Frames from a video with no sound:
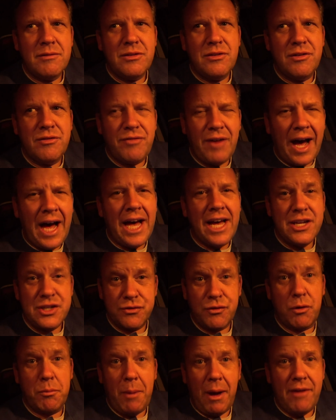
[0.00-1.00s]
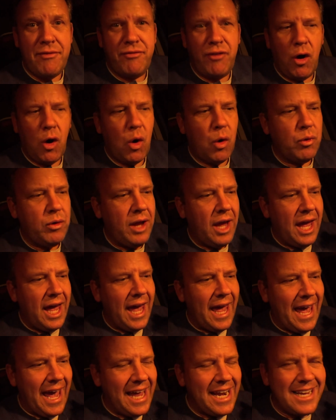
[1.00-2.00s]
device, from my phone,
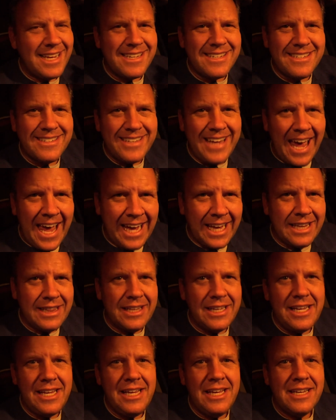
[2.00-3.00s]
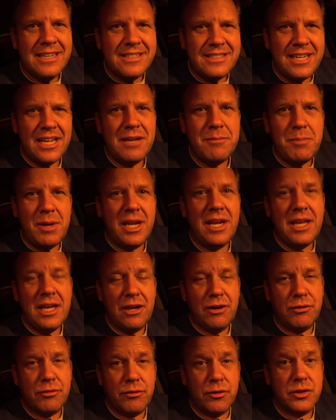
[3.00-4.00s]
at exactly 10-minute
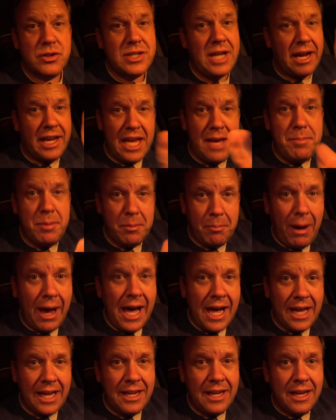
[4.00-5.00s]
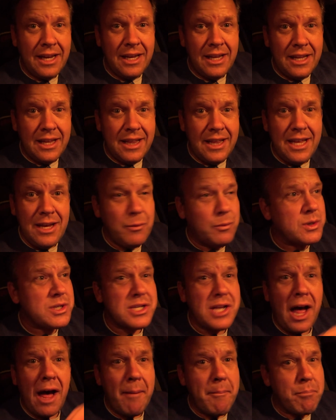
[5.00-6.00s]
intervals. Now keep in mind, it
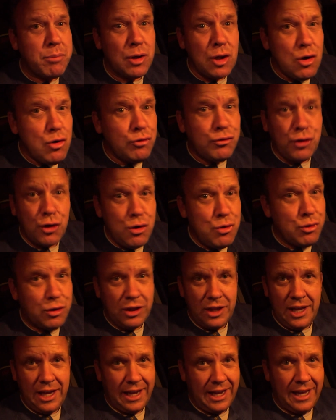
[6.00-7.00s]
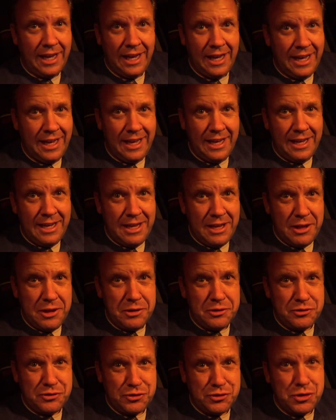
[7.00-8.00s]
was not Bluetoothing
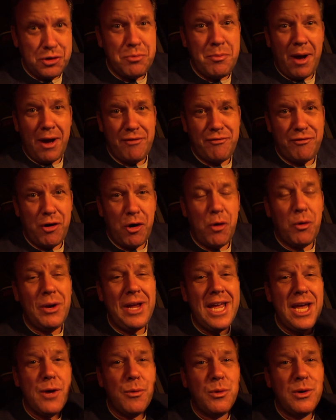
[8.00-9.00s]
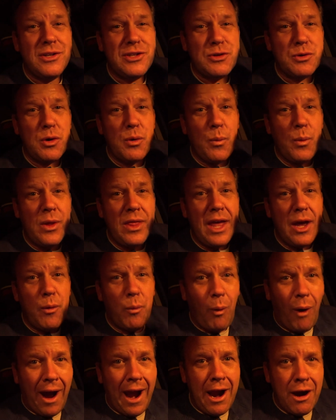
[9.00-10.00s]
to my phone. It was with a
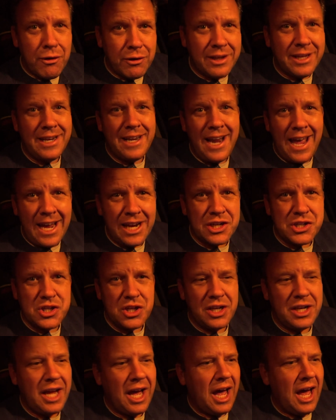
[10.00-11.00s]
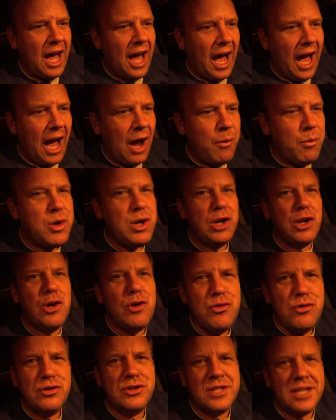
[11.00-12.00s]
wired connection. I would
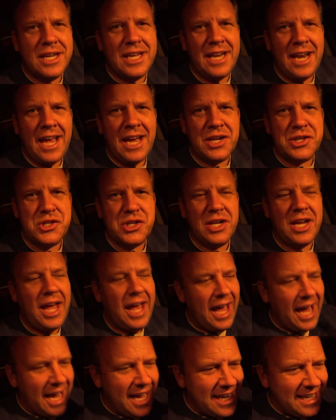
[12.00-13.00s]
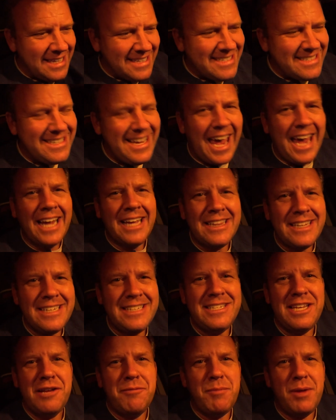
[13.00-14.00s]
lose the connection at exactly
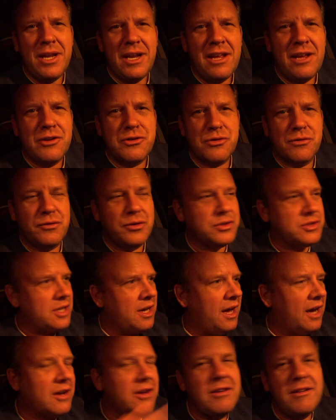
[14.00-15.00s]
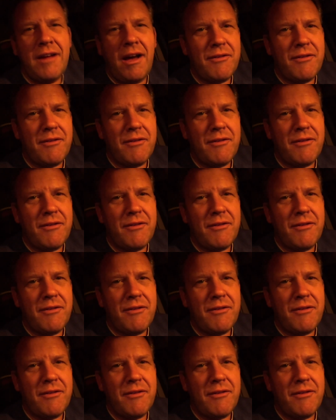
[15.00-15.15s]
10-minute intervals. Could